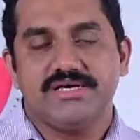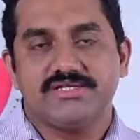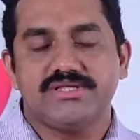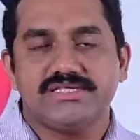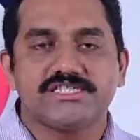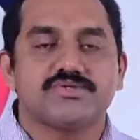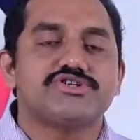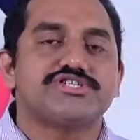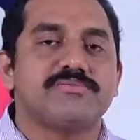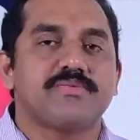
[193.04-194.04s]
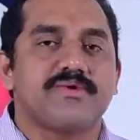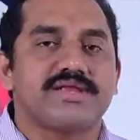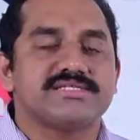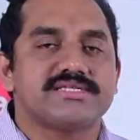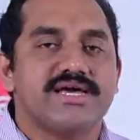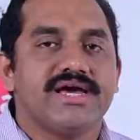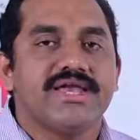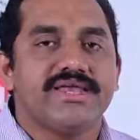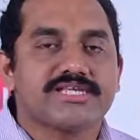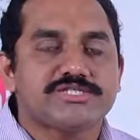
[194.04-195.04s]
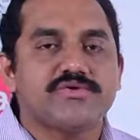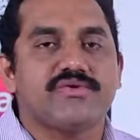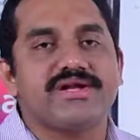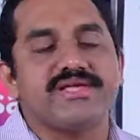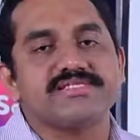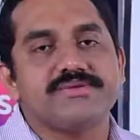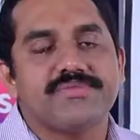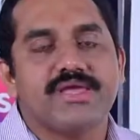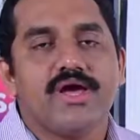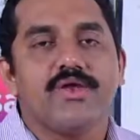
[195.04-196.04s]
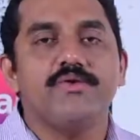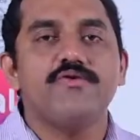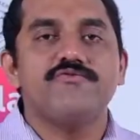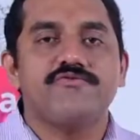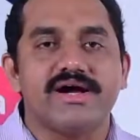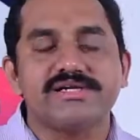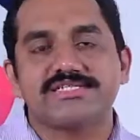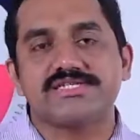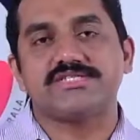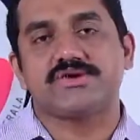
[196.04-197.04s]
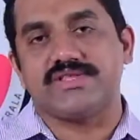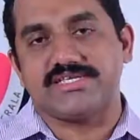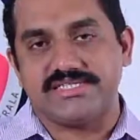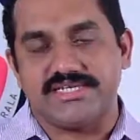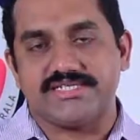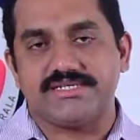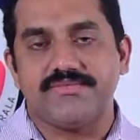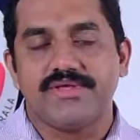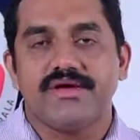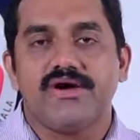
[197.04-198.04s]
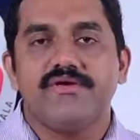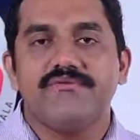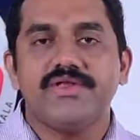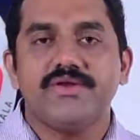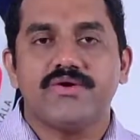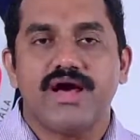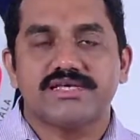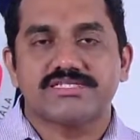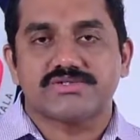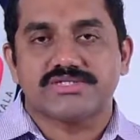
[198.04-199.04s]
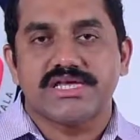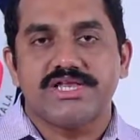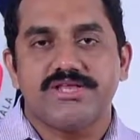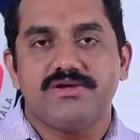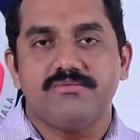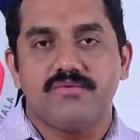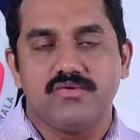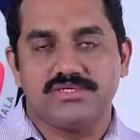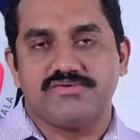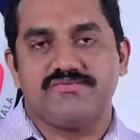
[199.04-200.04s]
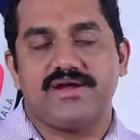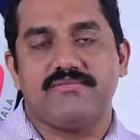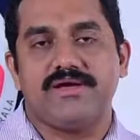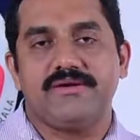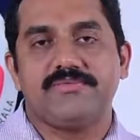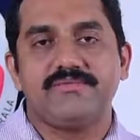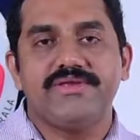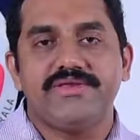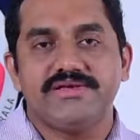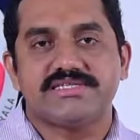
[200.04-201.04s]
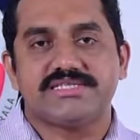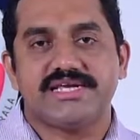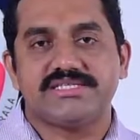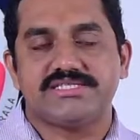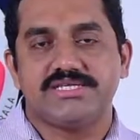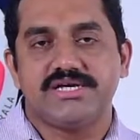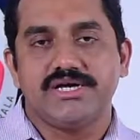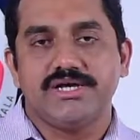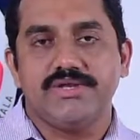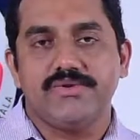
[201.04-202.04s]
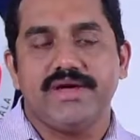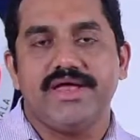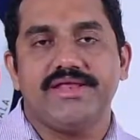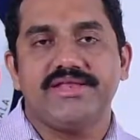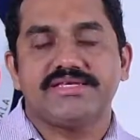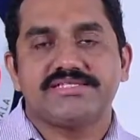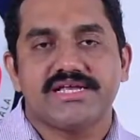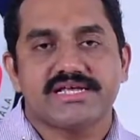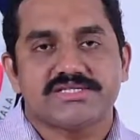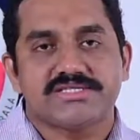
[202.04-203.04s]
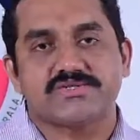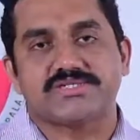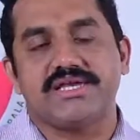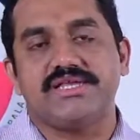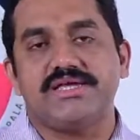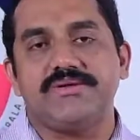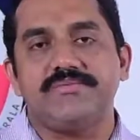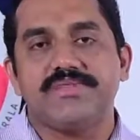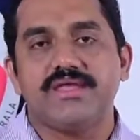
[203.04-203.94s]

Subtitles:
So this is social progress. Next one is new functions of the state. We know as a society moves from a primitive stage into an industrialized society,